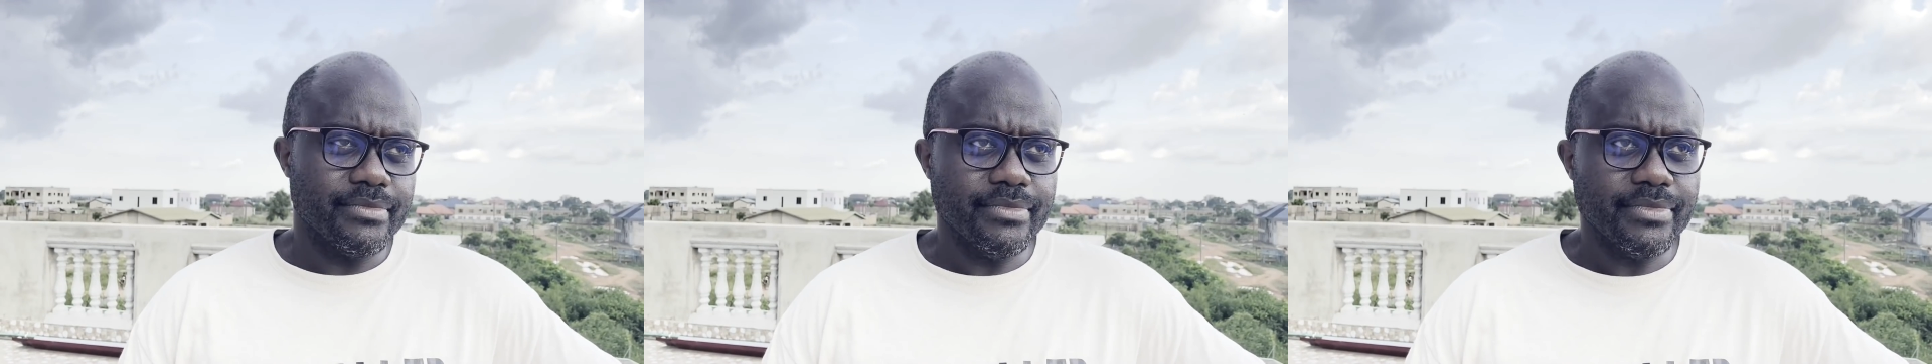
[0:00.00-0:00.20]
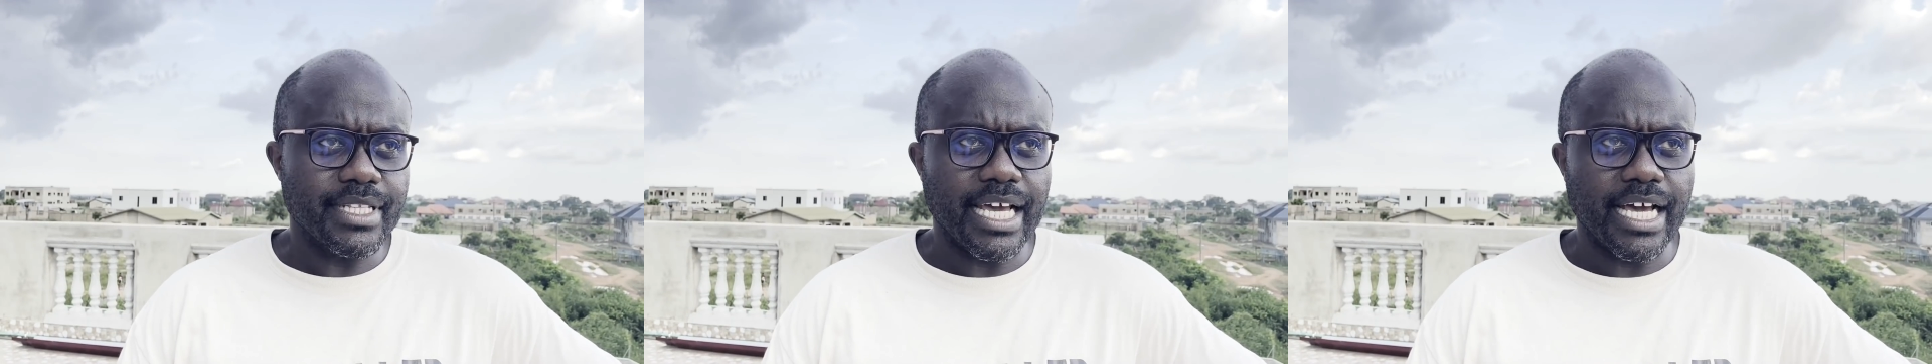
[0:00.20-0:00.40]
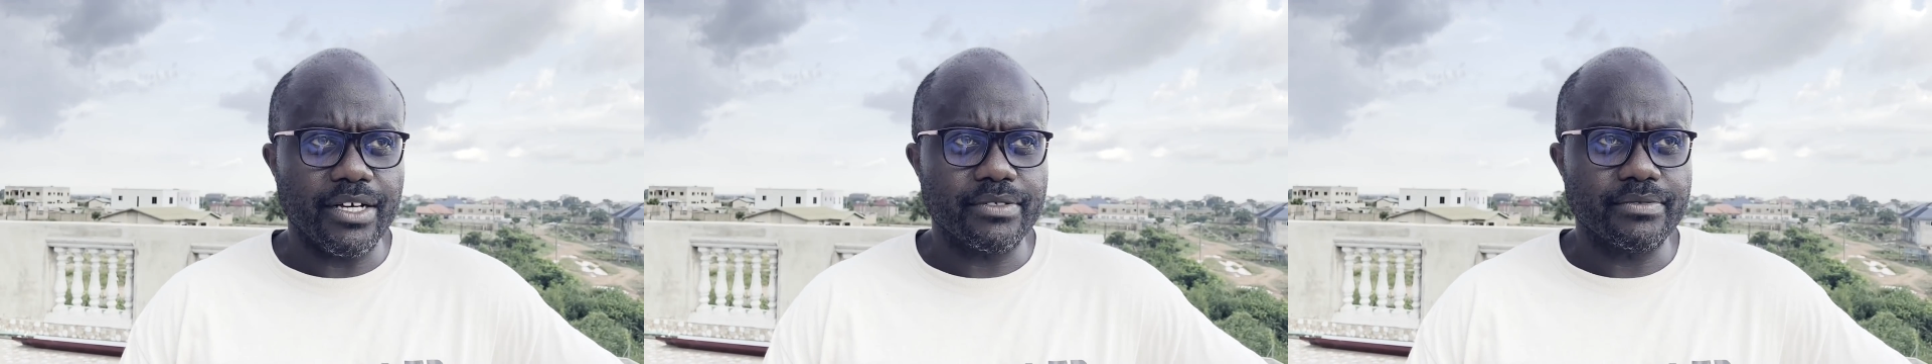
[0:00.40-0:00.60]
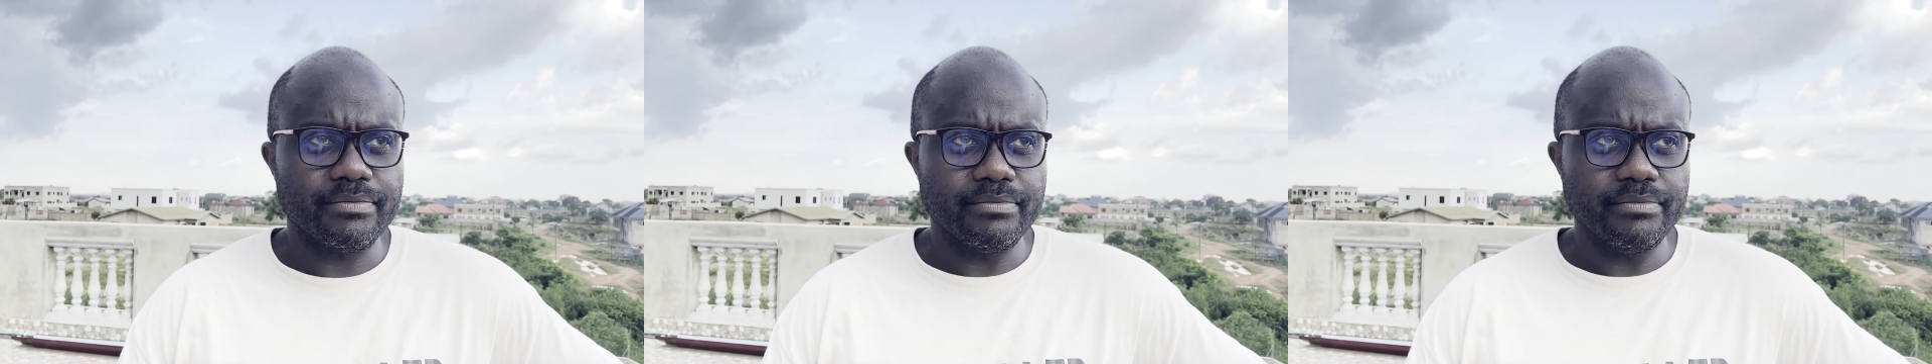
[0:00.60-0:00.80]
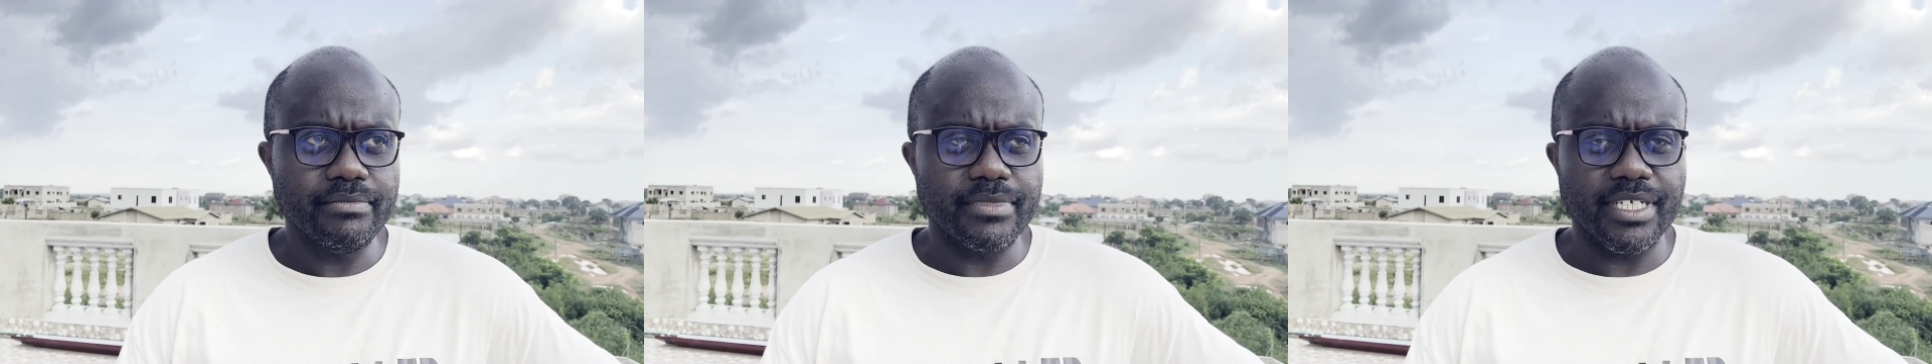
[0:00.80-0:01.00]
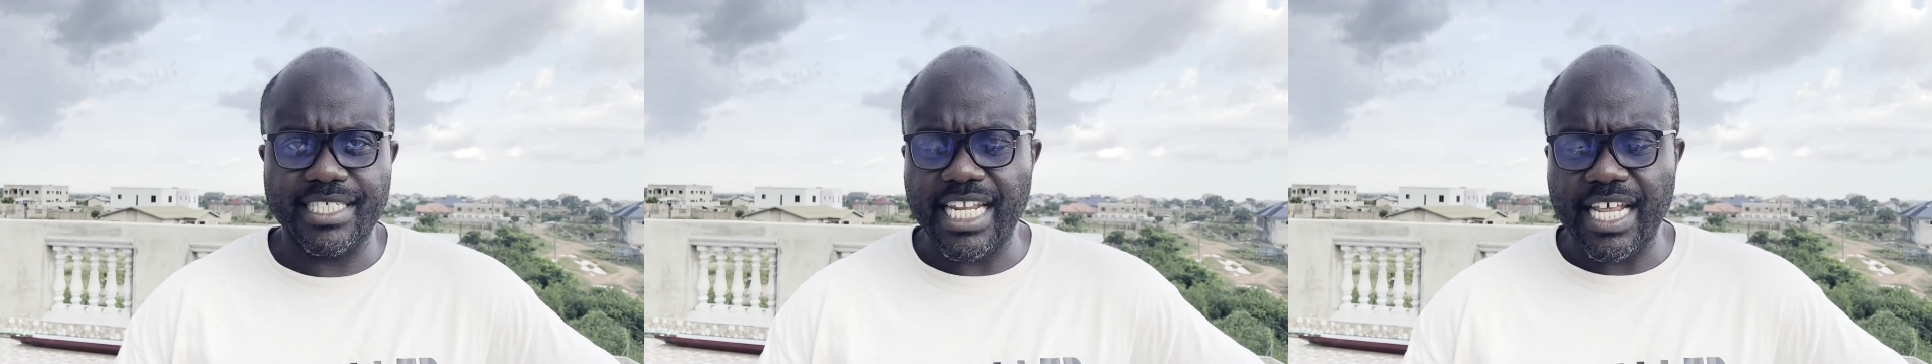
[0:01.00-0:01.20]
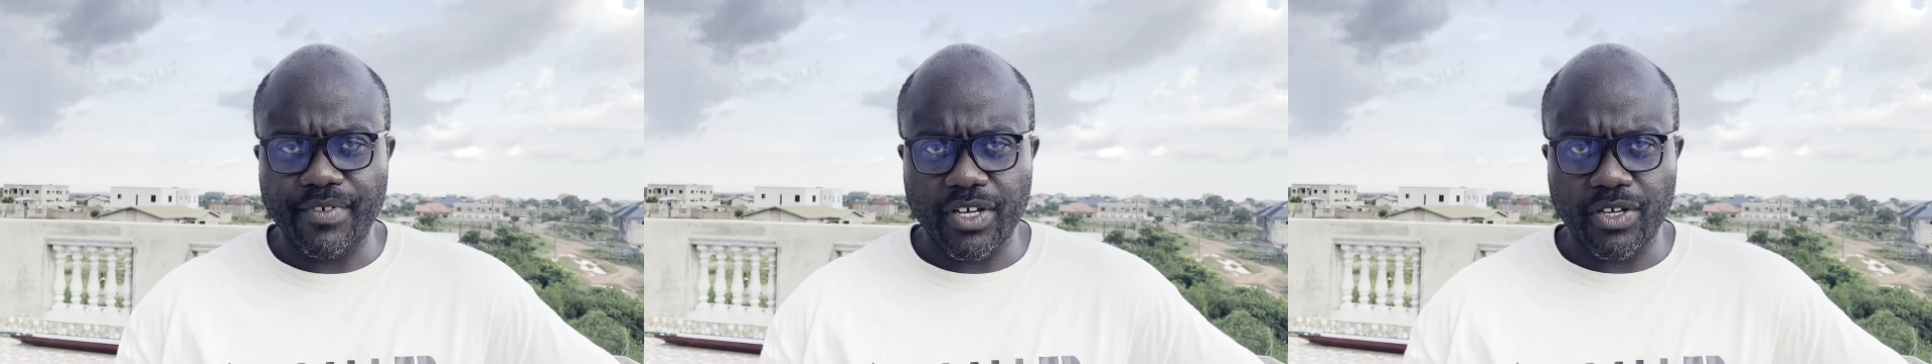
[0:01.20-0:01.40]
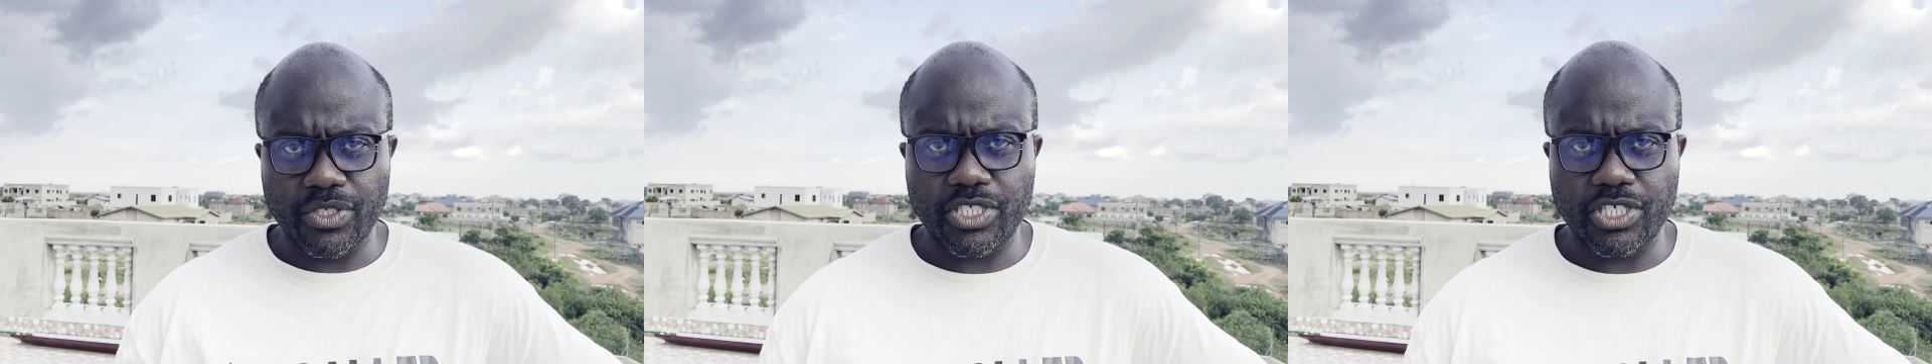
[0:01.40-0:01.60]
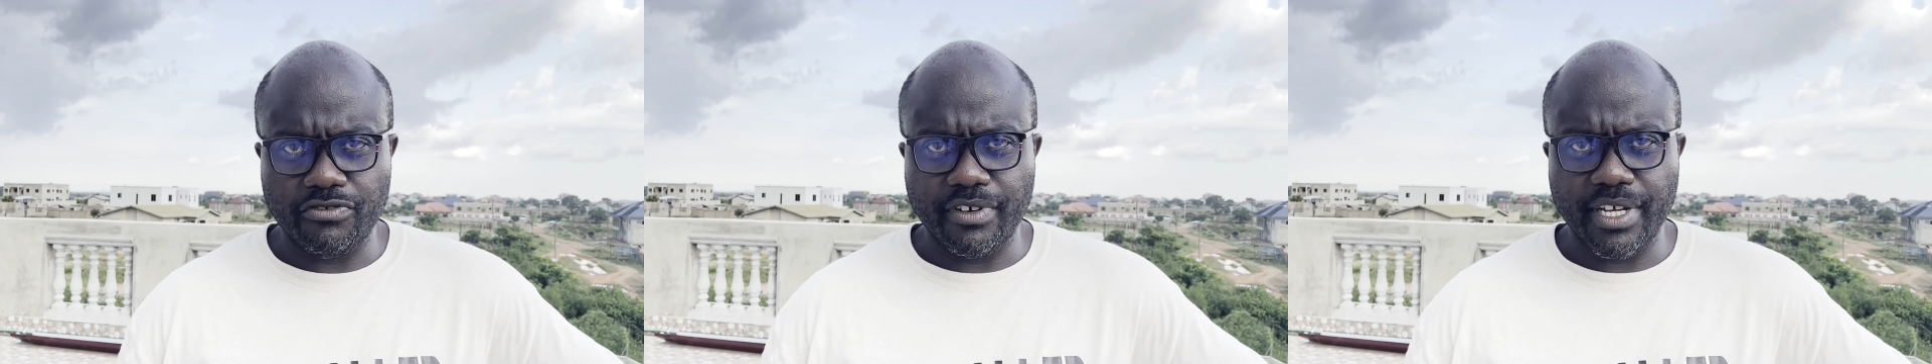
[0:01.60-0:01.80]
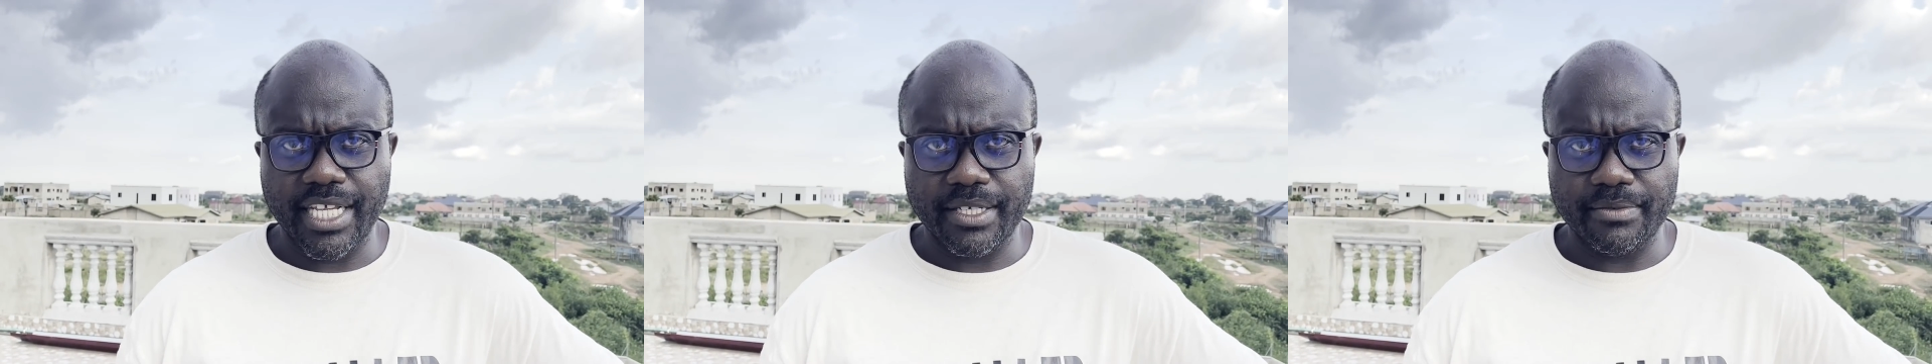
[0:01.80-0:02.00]
Now, it's never good to
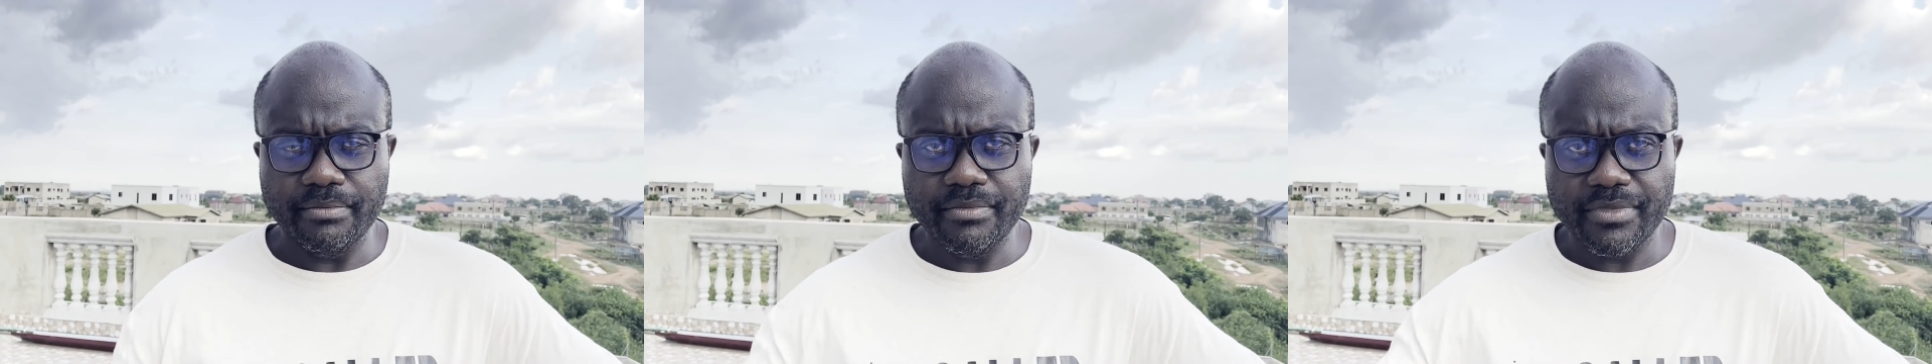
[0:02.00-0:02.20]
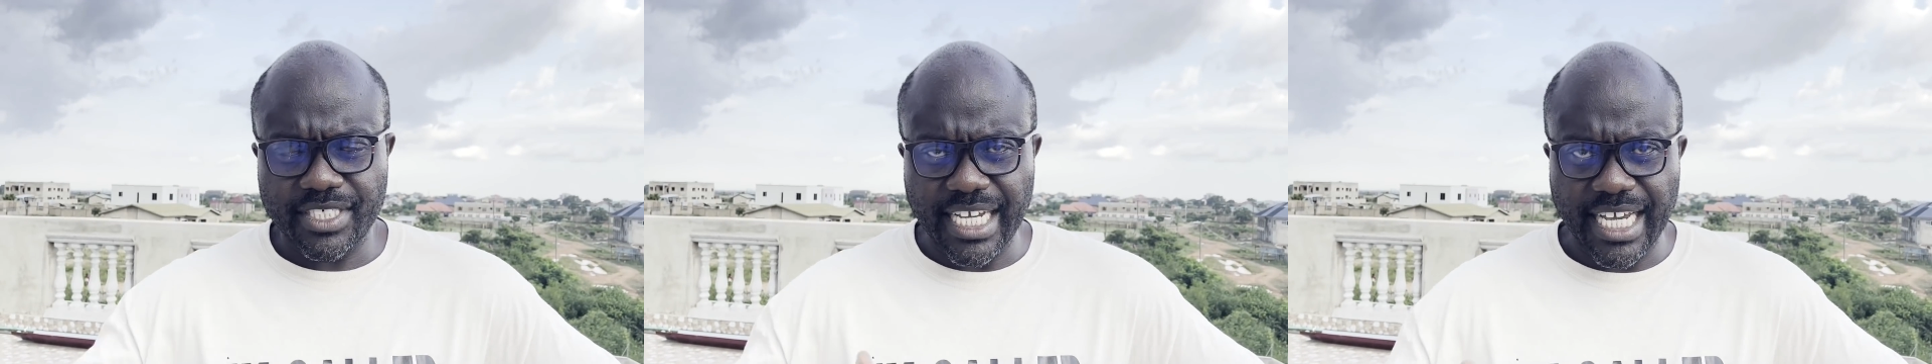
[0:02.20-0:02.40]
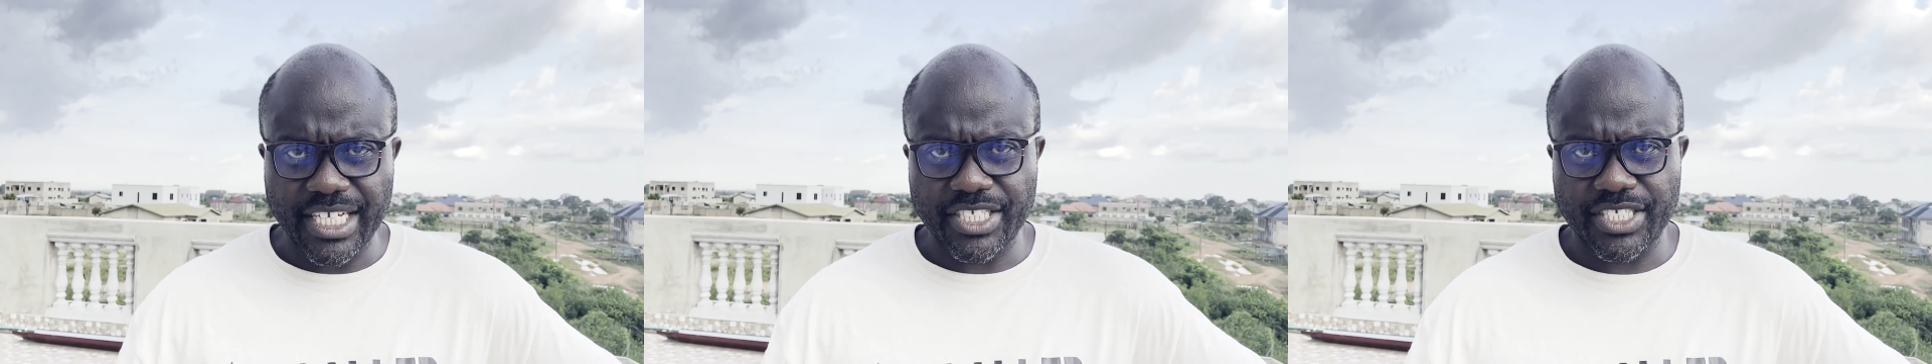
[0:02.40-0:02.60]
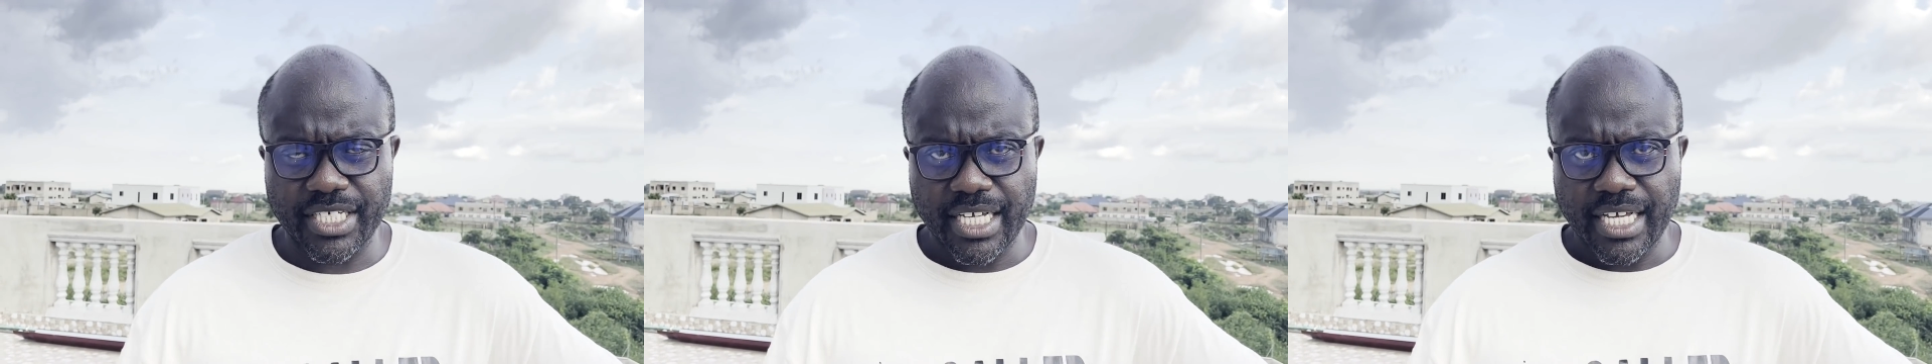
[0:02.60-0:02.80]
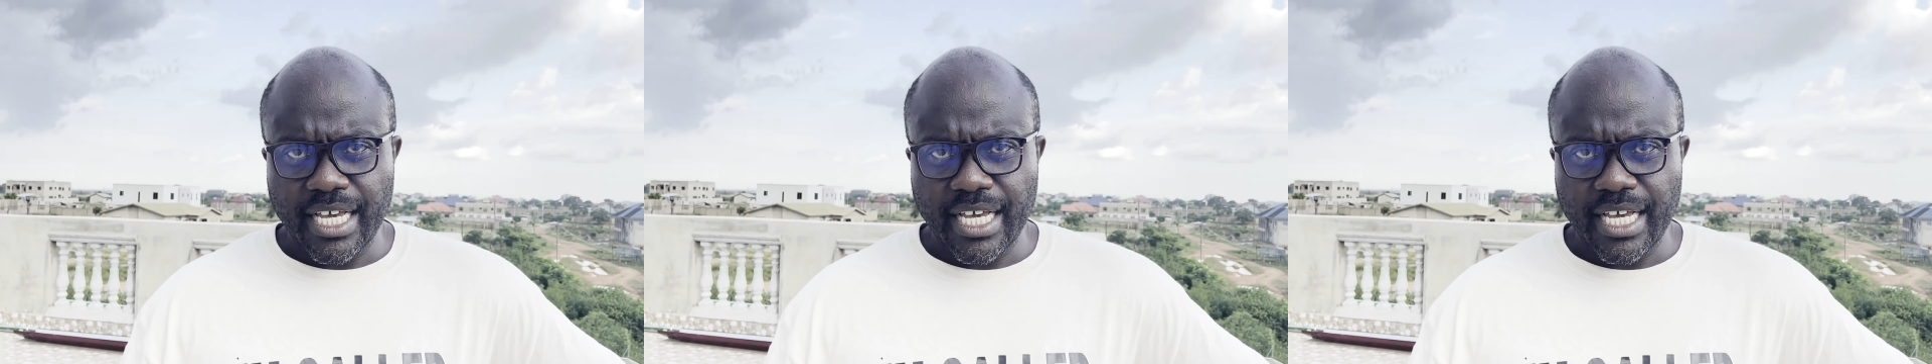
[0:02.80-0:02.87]
really change